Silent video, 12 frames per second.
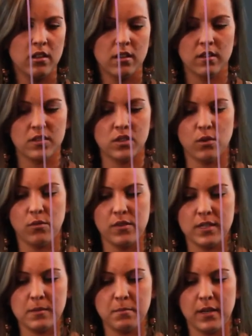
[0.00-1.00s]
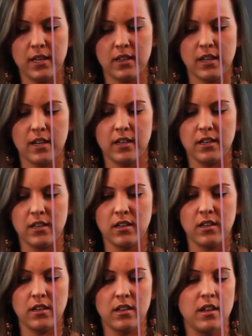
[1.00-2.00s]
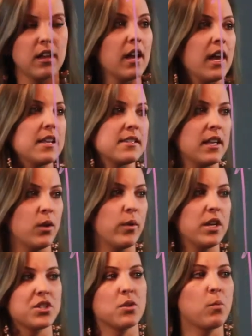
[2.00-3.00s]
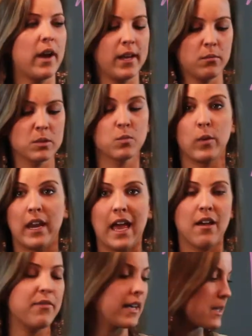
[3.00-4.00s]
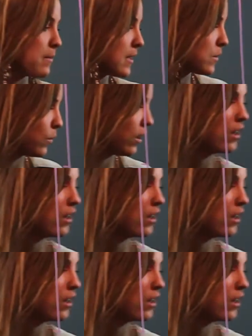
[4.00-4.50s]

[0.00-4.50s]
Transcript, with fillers: So this pink line is the equation y equals 1/2 x plus 1.